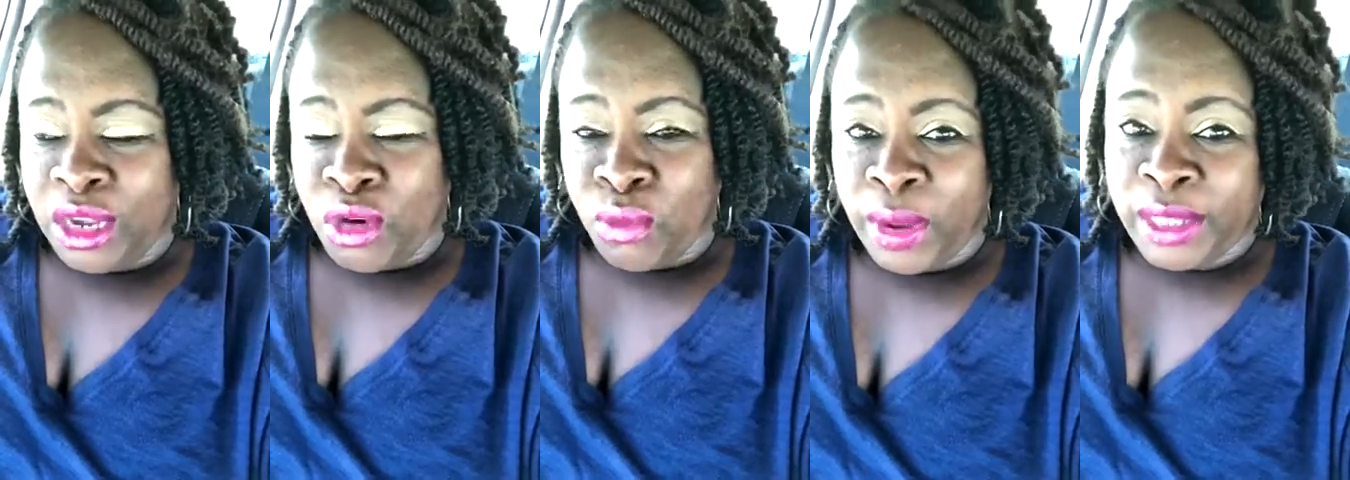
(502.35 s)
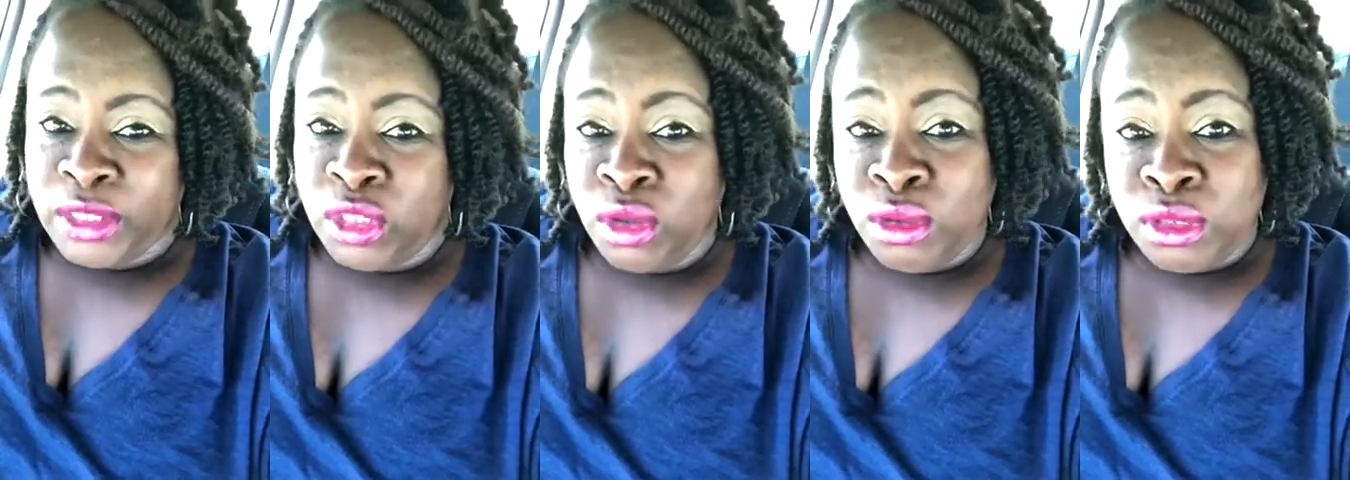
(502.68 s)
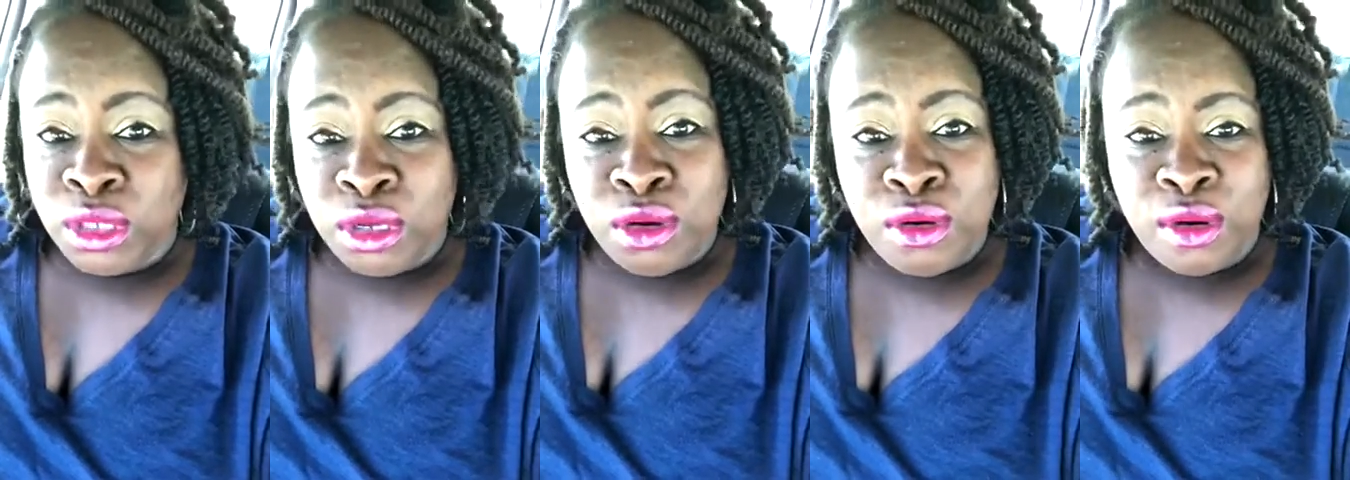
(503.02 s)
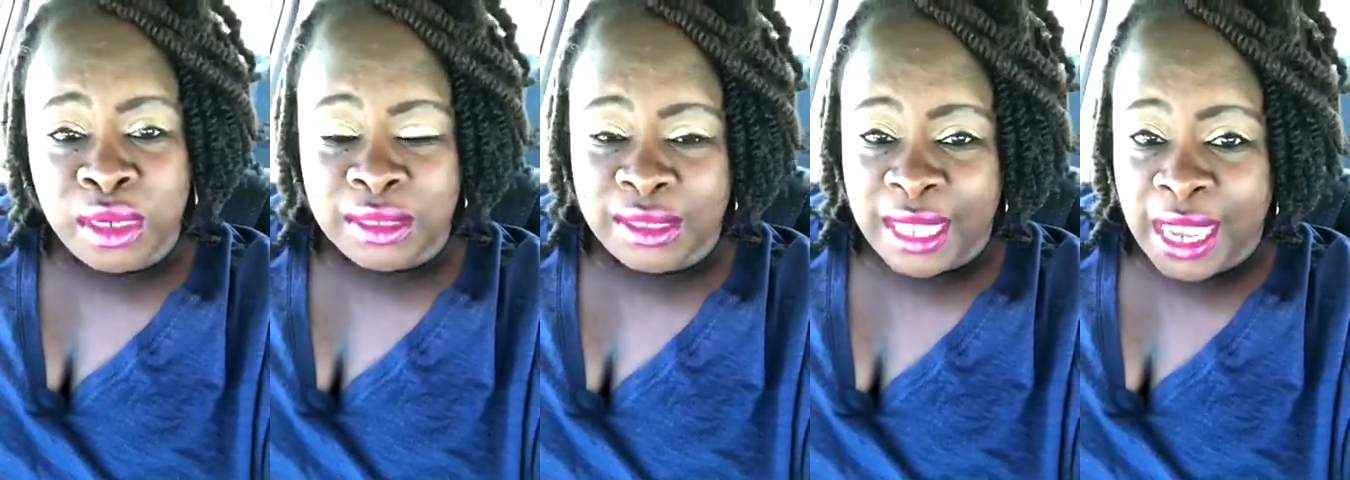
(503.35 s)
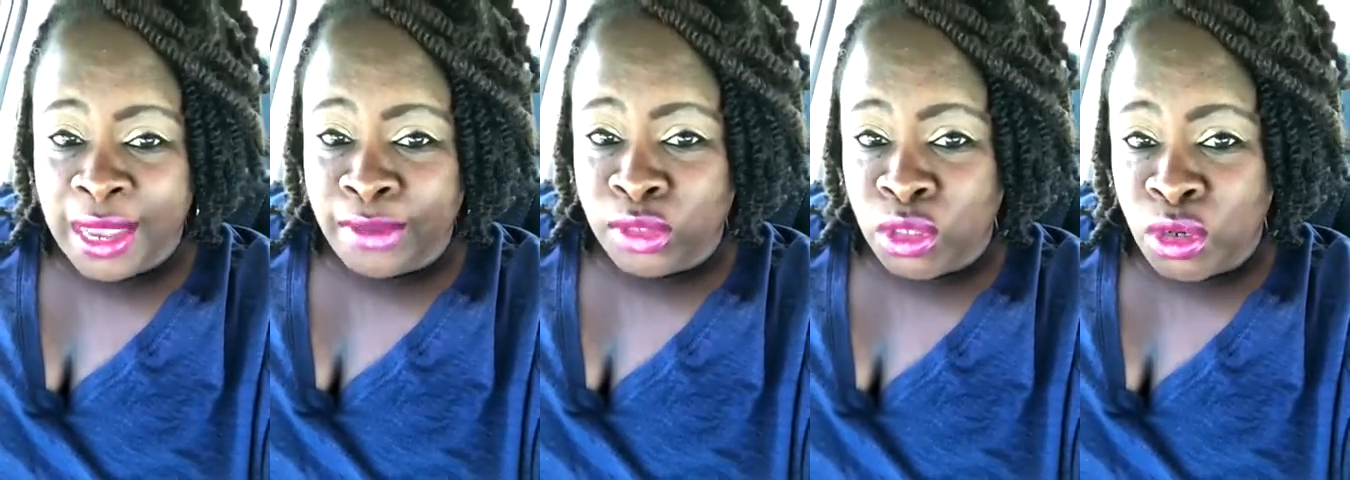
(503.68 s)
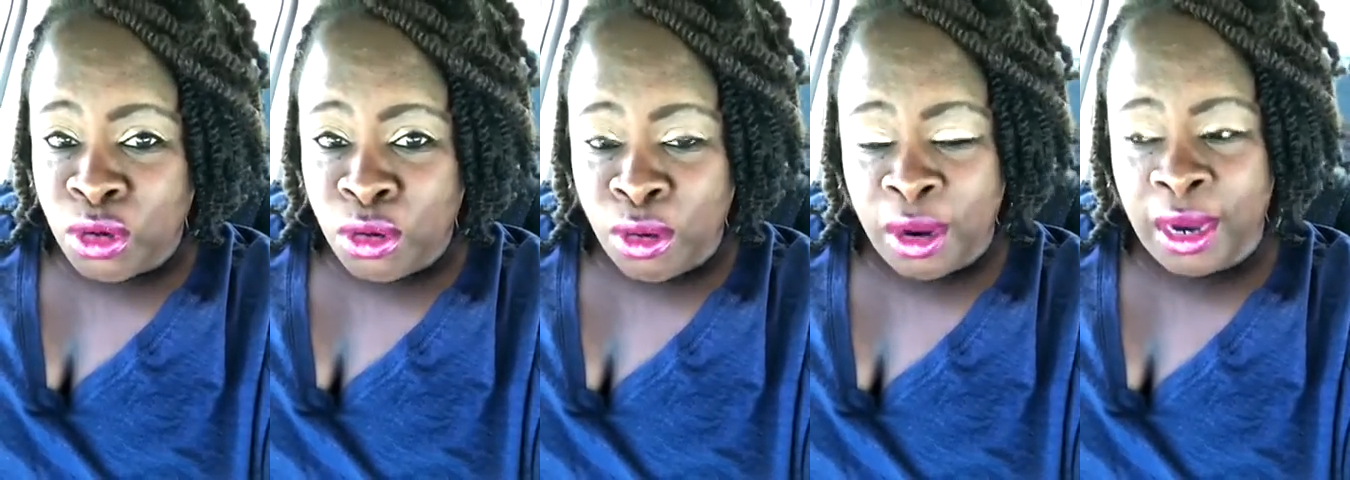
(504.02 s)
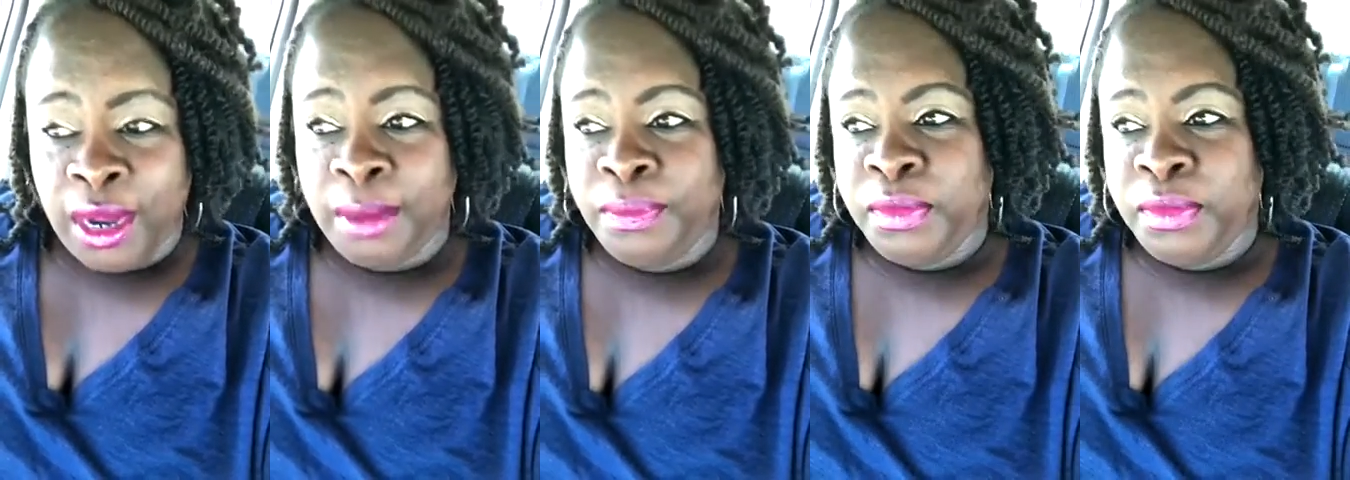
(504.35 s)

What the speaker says: rescues you or saves you or